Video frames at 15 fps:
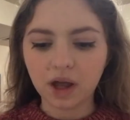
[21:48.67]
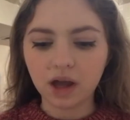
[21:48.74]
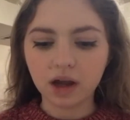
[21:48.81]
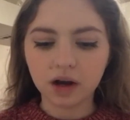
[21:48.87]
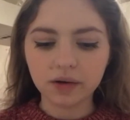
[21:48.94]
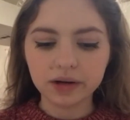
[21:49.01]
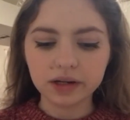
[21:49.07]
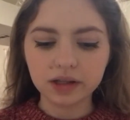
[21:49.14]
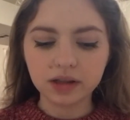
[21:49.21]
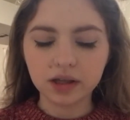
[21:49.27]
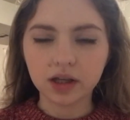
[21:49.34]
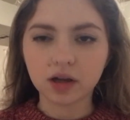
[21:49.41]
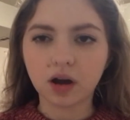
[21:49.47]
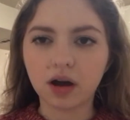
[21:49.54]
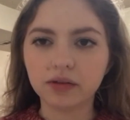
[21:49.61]
I already
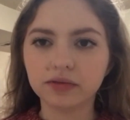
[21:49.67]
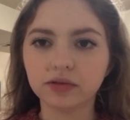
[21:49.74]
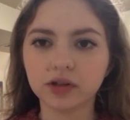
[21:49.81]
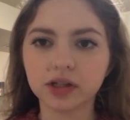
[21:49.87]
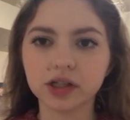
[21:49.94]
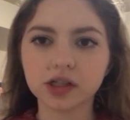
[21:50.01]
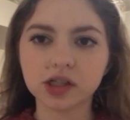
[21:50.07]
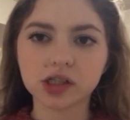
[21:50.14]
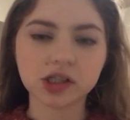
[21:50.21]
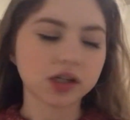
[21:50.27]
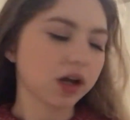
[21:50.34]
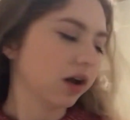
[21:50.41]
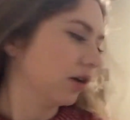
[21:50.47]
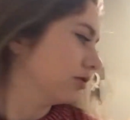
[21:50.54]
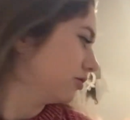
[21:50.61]
like got footage
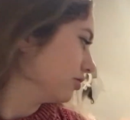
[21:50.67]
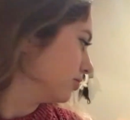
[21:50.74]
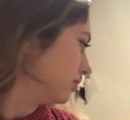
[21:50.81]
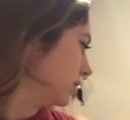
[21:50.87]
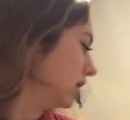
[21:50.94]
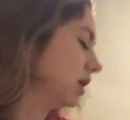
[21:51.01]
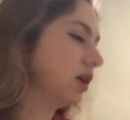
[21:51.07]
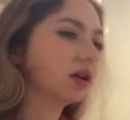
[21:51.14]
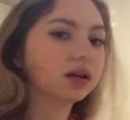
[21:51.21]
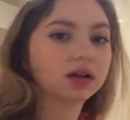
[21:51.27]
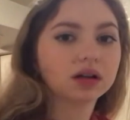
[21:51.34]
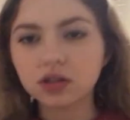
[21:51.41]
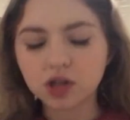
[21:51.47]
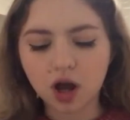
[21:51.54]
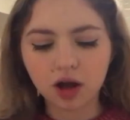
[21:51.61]
of me
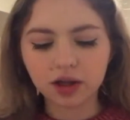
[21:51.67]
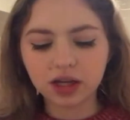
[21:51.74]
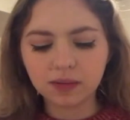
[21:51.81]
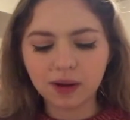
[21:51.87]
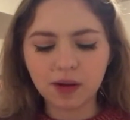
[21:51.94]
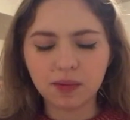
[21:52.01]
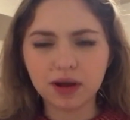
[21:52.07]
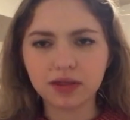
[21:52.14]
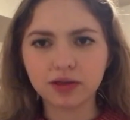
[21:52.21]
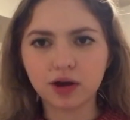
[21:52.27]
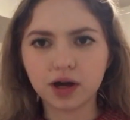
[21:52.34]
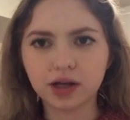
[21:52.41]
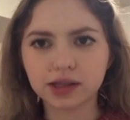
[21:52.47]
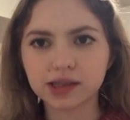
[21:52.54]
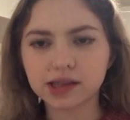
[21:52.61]
talking about my
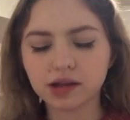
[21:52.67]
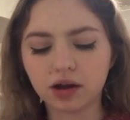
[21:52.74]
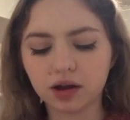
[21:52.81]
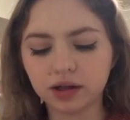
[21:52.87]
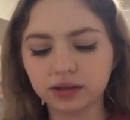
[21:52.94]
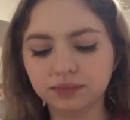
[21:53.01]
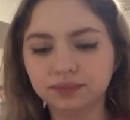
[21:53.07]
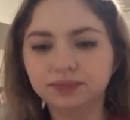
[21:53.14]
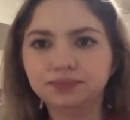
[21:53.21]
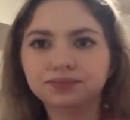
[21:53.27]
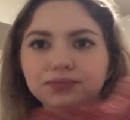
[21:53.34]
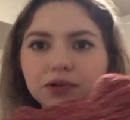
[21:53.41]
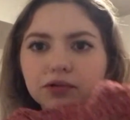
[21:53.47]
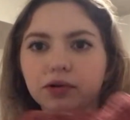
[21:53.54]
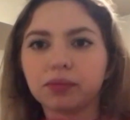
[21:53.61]
thoughts on
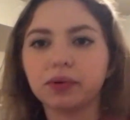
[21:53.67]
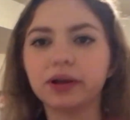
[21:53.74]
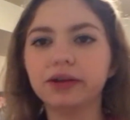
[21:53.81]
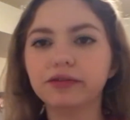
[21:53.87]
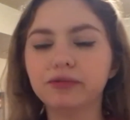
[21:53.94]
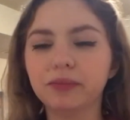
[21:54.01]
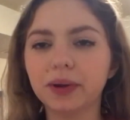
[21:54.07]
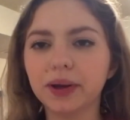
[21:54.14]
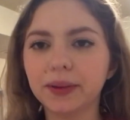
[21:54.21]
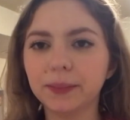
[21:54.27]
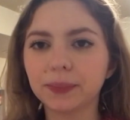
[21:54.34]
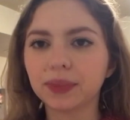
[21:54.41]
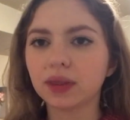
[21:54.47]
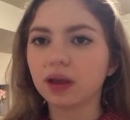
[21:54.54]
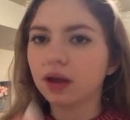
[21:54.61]
Reprieve, but
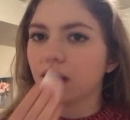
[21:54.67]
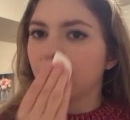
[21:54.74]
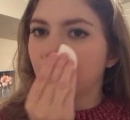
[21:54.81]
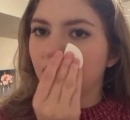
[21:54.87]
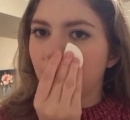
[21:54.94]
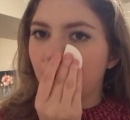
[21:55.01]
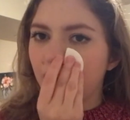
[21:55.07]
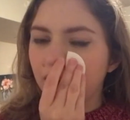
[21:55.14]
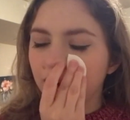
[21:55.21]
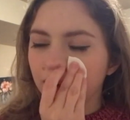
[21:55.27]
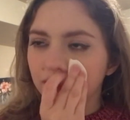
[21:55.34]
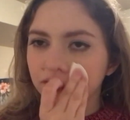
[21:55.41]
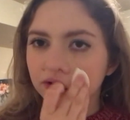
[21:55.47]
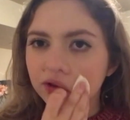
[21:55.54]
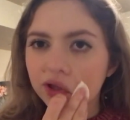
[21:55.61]
I
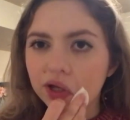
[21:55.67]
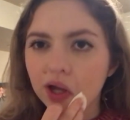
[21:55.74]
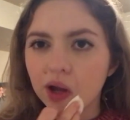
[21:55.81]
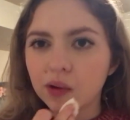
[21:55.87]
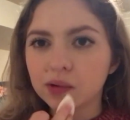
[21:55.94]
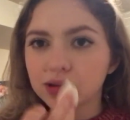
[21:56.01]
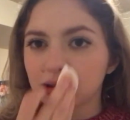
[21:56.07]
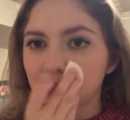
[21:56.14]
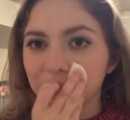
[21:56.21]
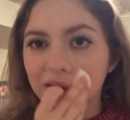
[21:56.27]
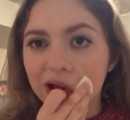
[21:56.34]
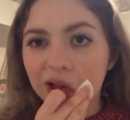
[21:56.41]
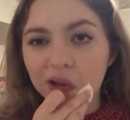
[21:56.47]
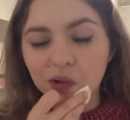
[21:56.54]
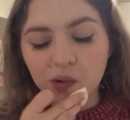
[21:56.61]
don't feel like I was super
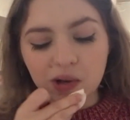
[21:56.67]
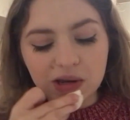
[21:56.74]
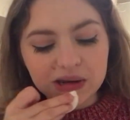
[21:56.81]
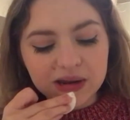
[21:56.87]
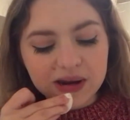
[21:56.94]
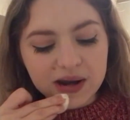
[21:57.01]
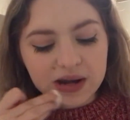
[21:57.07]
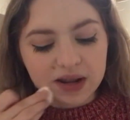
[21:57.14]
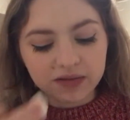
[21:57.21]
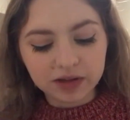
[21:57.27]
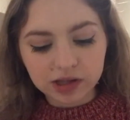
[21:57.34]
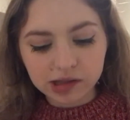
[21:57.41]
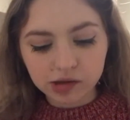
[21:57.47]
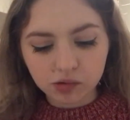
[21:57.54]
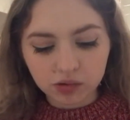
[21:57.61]
eloquent in any of
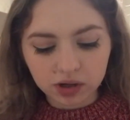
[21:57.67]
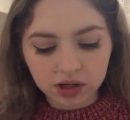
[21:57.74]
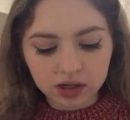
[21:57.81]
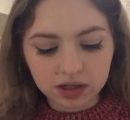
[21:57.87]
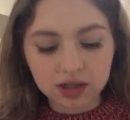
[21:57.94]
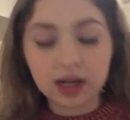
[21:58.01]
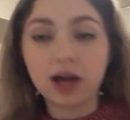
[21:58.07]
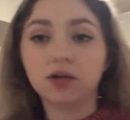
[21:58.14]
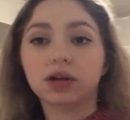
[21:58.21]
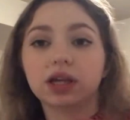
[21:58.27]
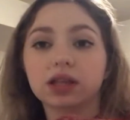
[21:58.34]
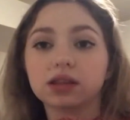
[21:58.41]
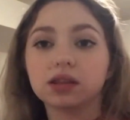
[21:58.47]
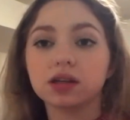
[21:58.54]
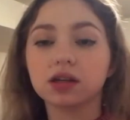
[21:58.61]
it, so we're gonna now
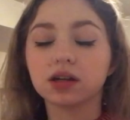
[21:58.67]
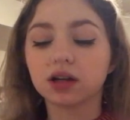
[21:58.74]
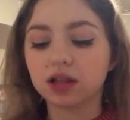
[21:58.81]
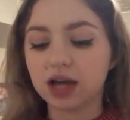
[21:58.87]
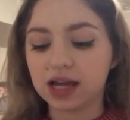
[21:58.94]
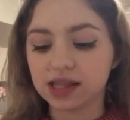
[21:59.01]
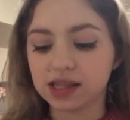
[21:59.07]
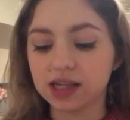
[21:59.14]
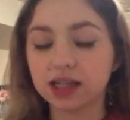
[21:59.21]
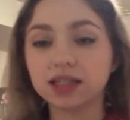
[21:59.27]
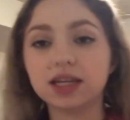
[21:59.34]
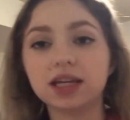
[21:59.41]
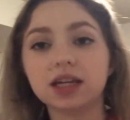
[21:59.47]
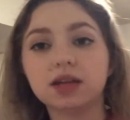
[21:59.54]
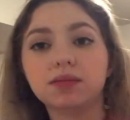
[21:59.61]
get the classic
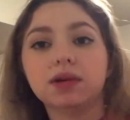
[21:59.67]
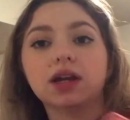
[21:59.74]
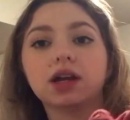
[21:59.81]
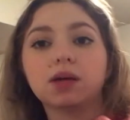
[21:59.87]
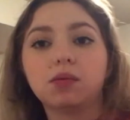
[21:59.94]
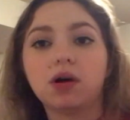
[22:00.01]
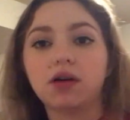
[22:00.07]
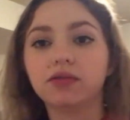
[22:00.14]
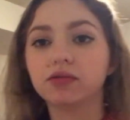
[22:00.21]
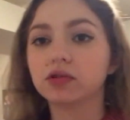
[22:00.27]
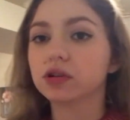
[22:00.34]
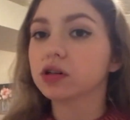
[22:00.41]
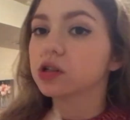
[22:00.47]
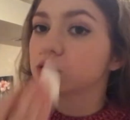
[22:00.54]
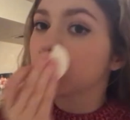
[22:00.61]
taking makeup off
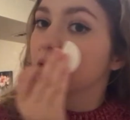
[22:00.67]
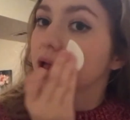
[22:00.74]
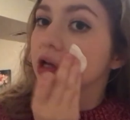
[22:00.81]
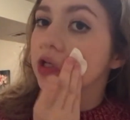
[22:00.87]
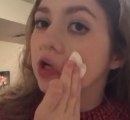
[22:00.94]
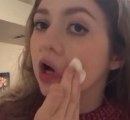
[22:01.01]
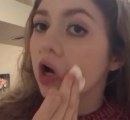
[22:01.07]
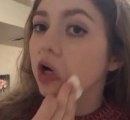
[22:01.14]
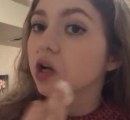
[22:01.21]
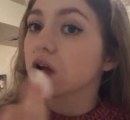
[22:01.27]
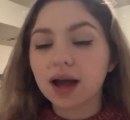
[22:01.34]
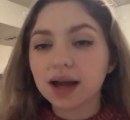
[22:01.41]
footage while I talk.